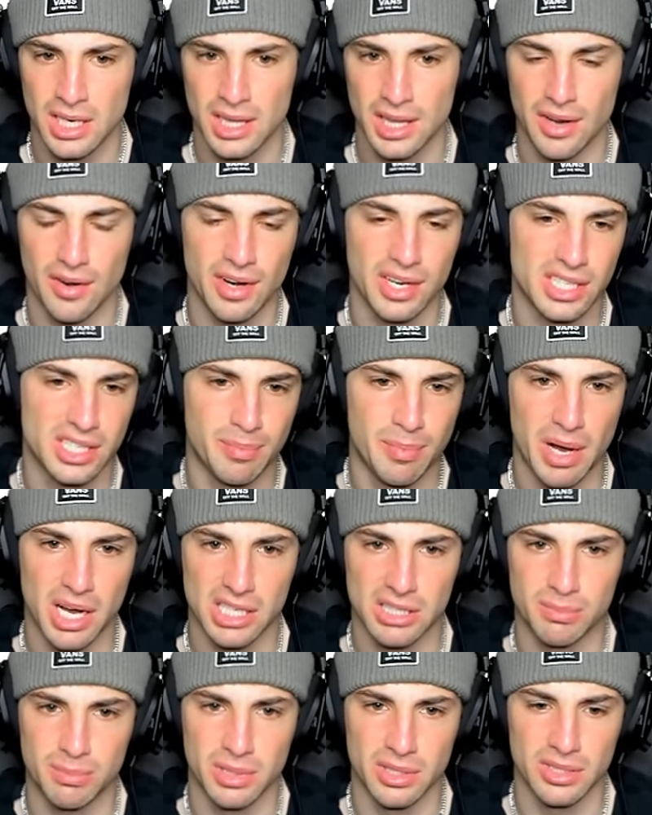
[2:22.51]
There is a
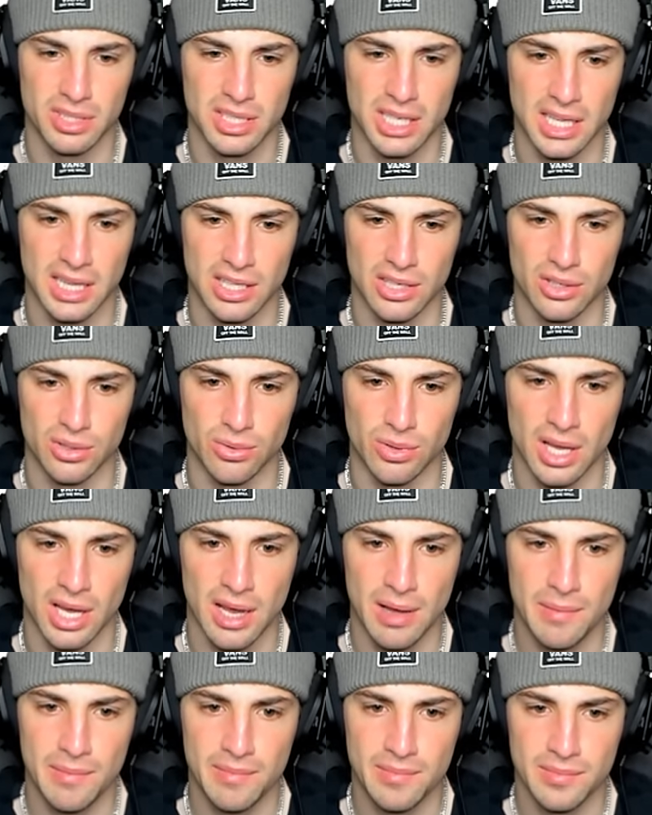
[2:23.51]
possibility that they do that.